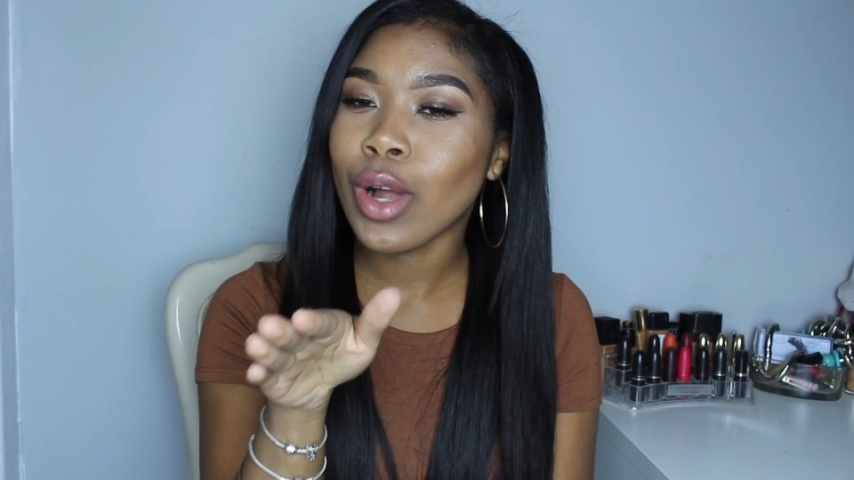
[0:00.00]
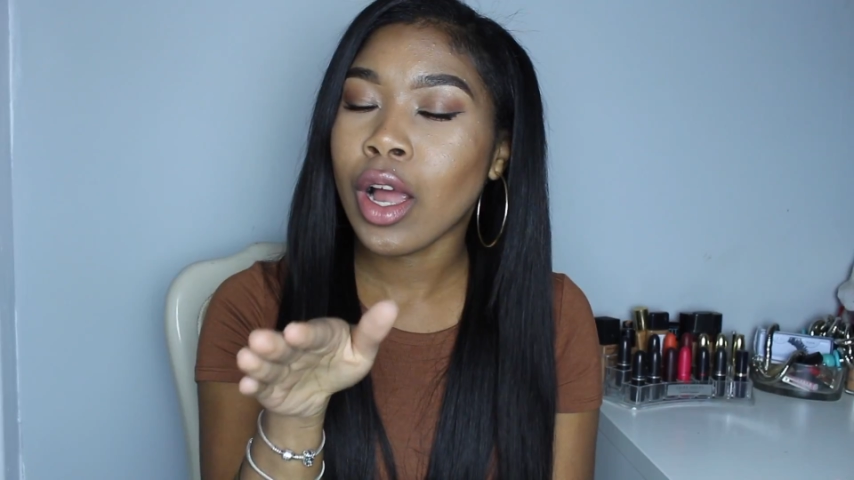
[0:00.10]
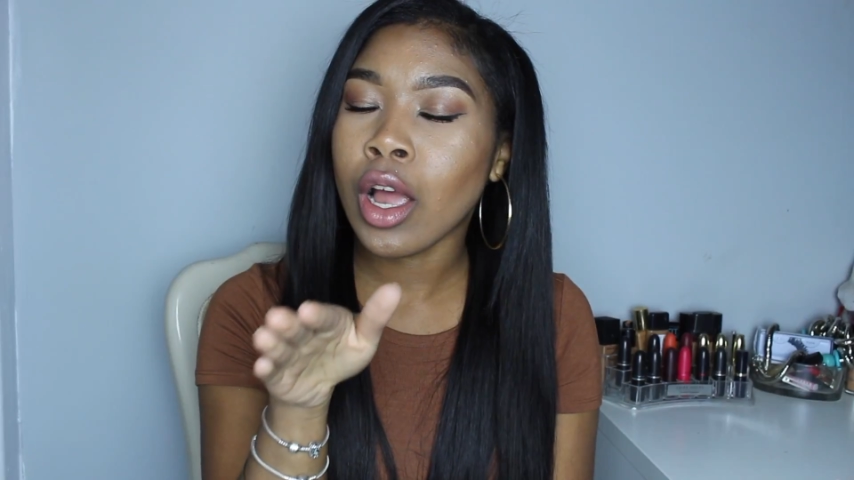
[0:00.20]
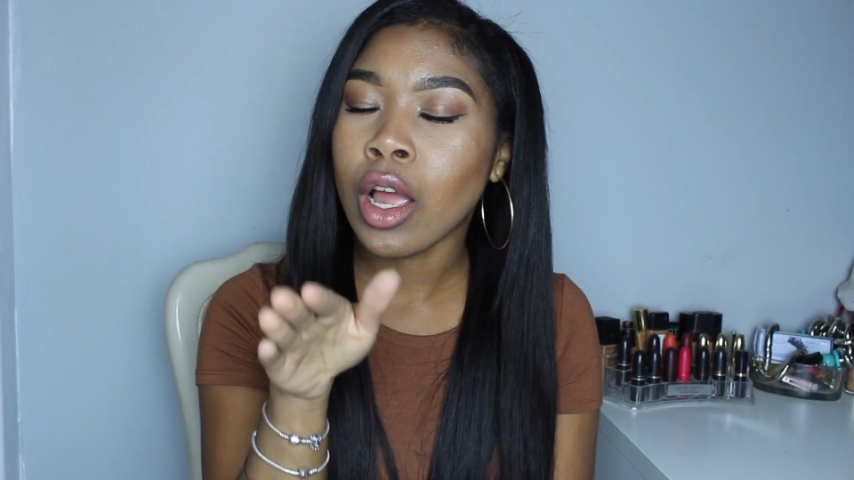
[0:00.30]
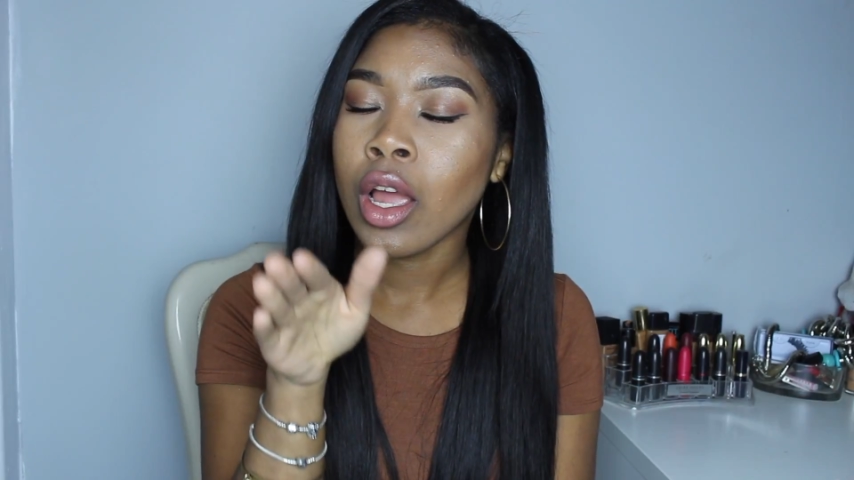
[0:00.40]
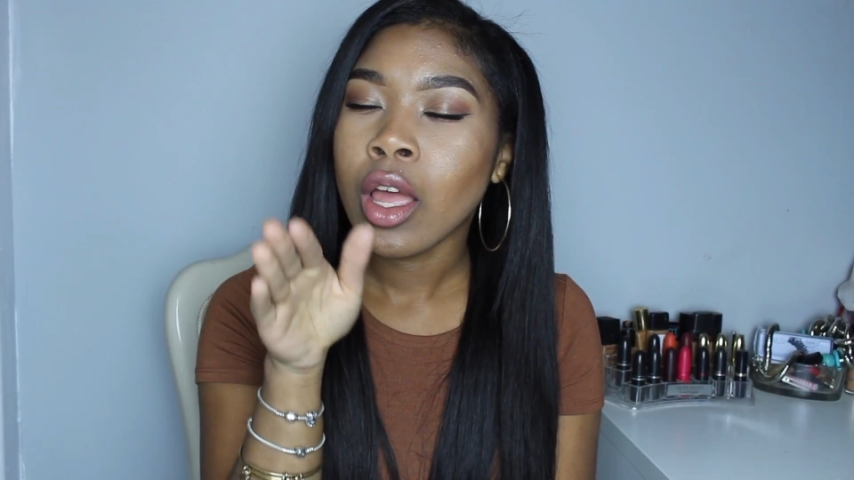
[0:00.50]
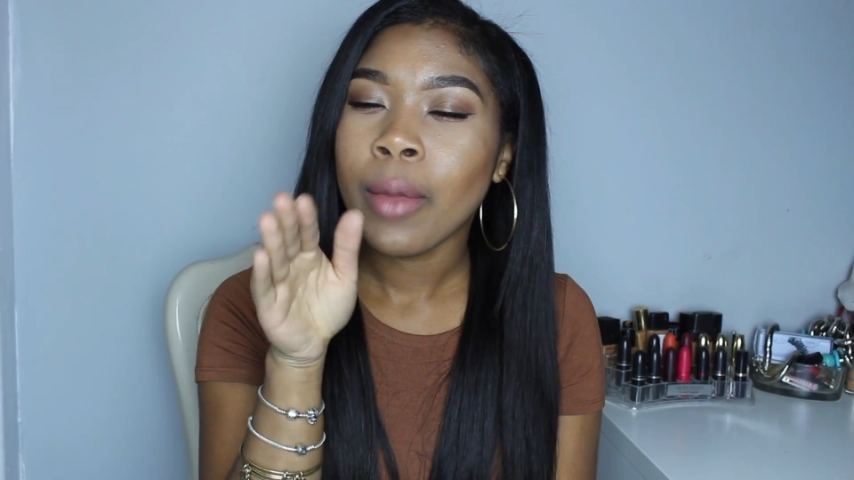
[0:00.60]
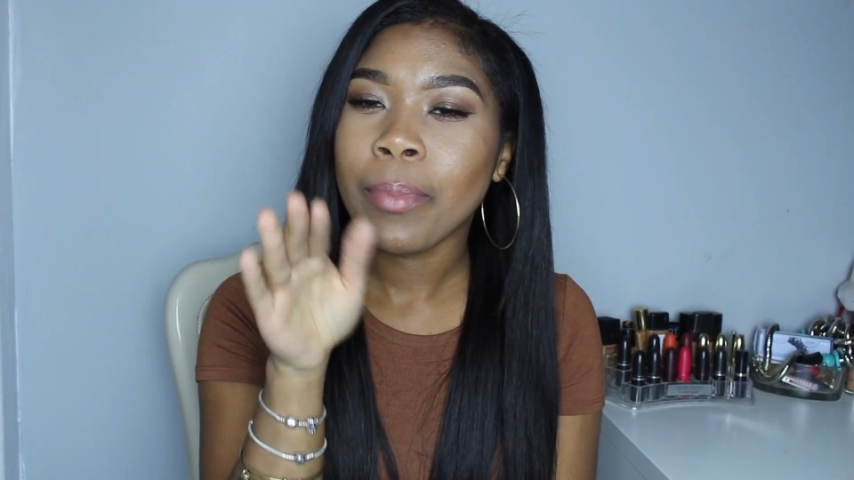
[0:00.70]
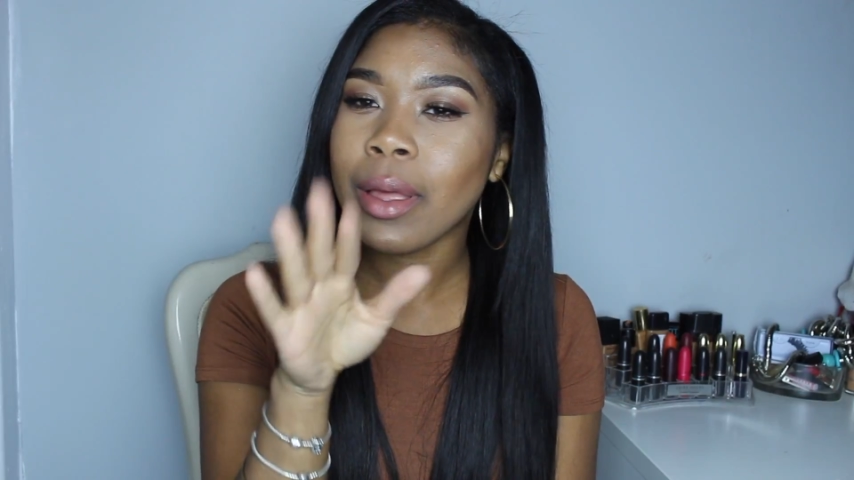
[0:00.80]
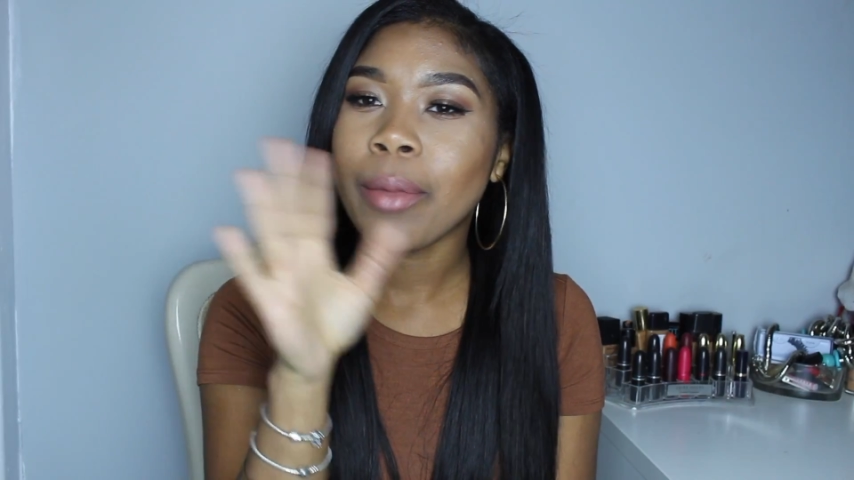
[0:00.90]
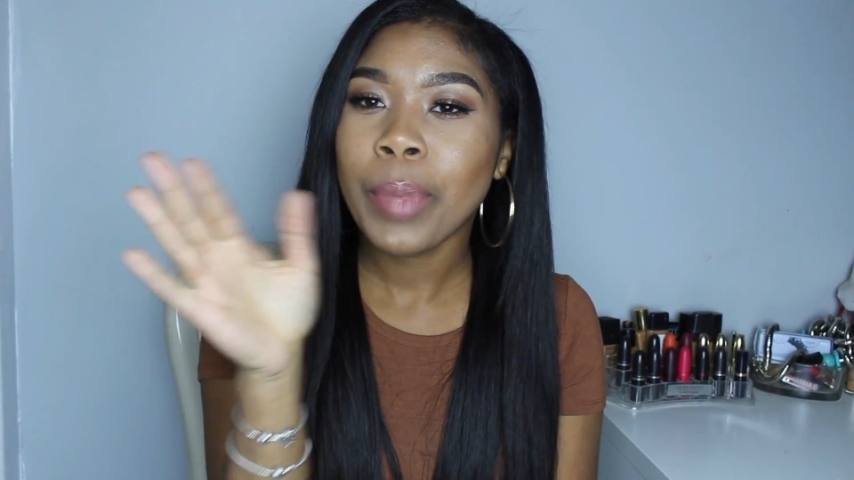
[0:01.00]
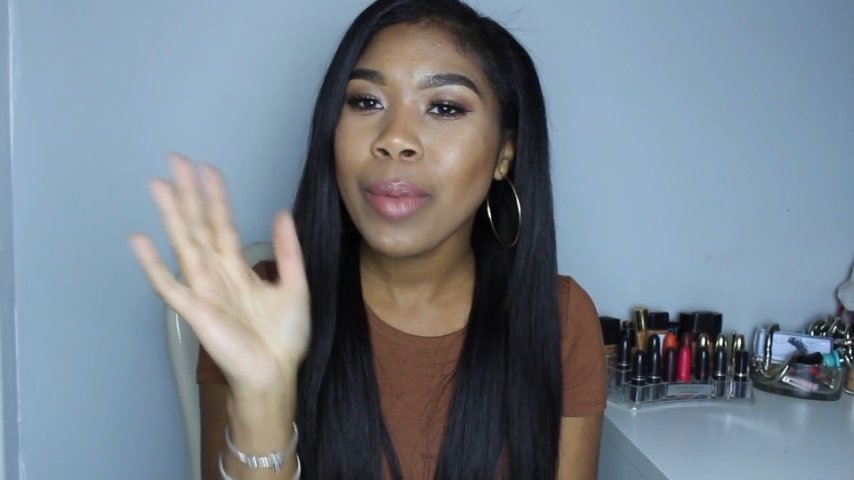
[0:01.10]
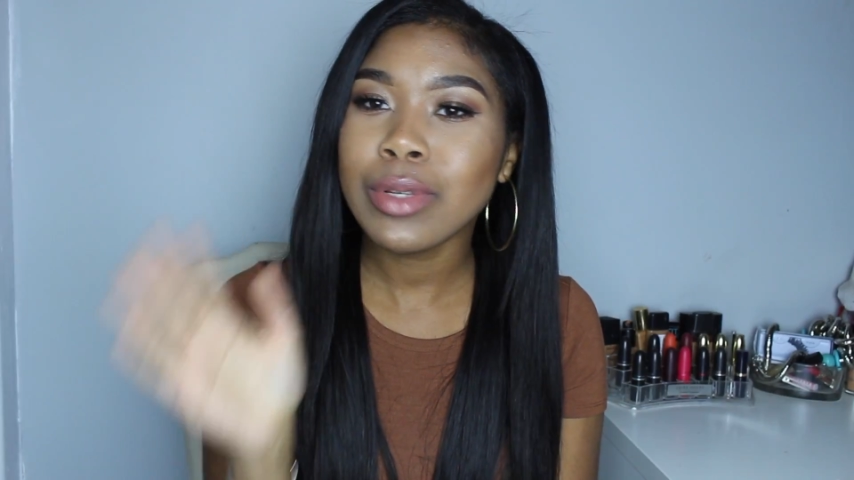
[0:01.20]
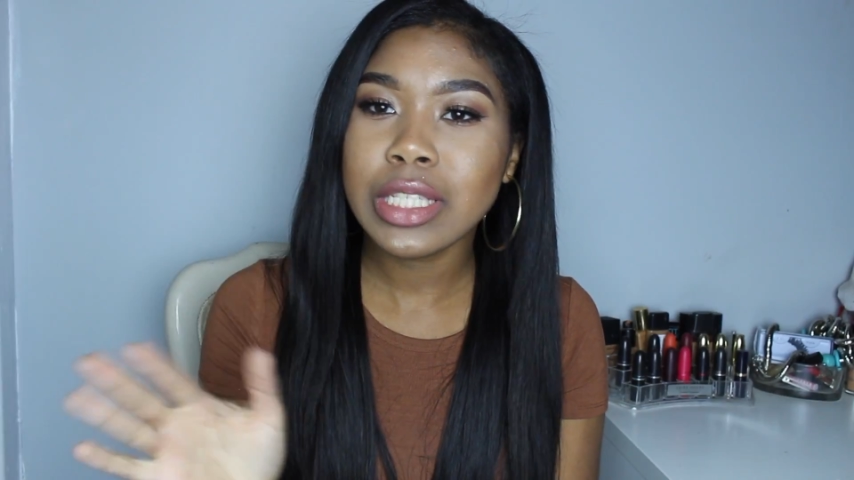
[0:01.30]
her people